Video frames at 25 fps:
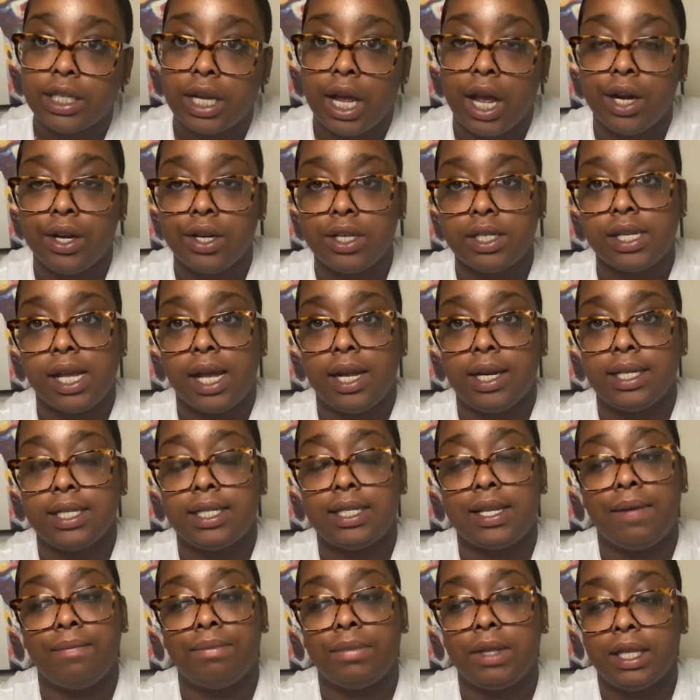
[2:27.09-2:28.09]
I understand it's
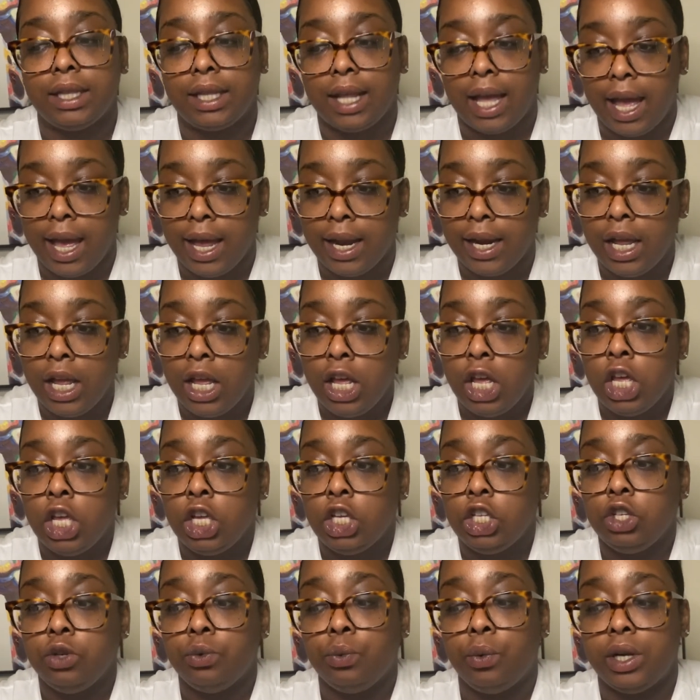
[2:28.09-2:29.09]
something that
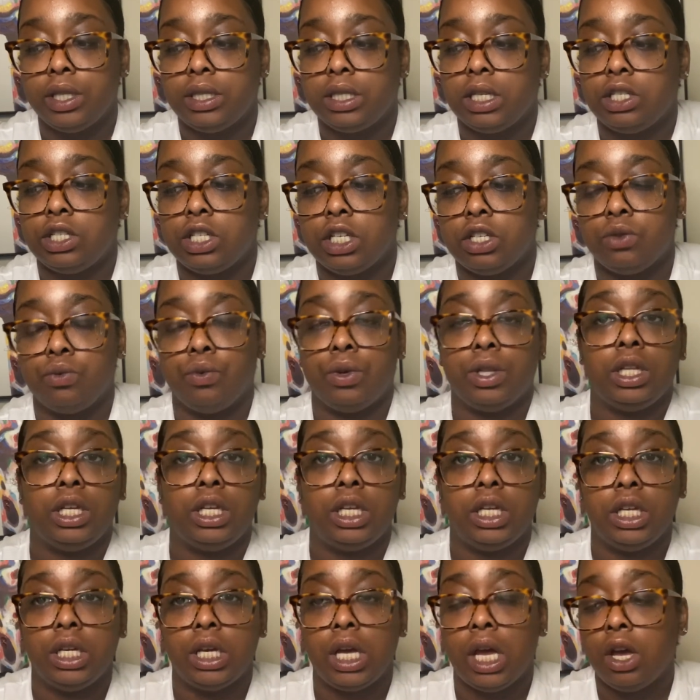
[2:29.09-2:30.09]
you want to just
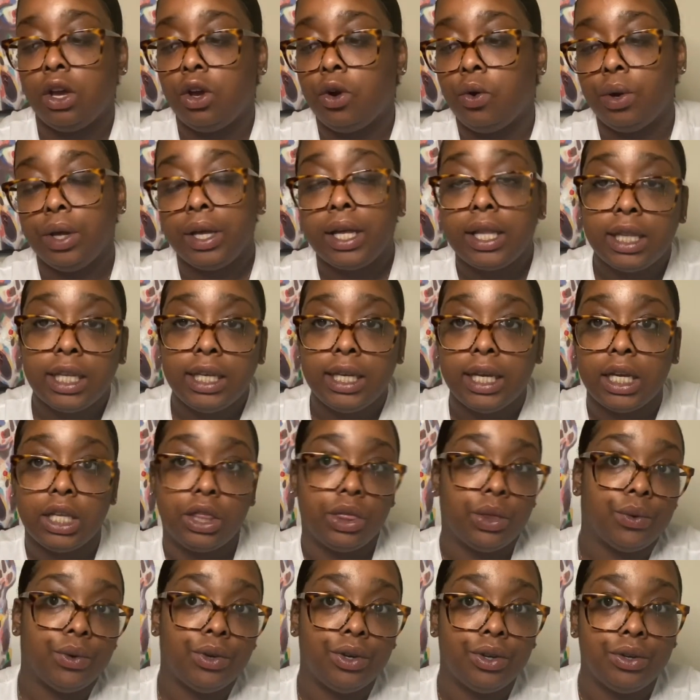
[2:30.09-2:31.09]
really quickly get
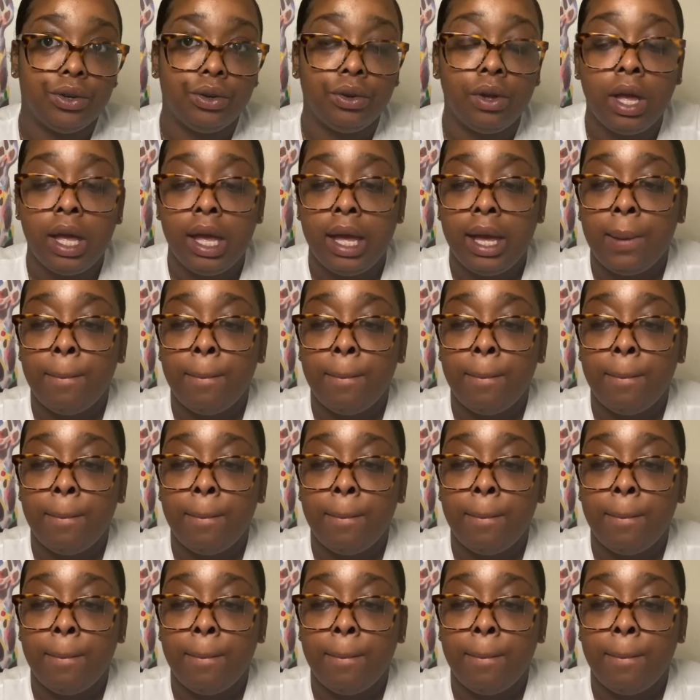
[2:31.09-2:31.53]
through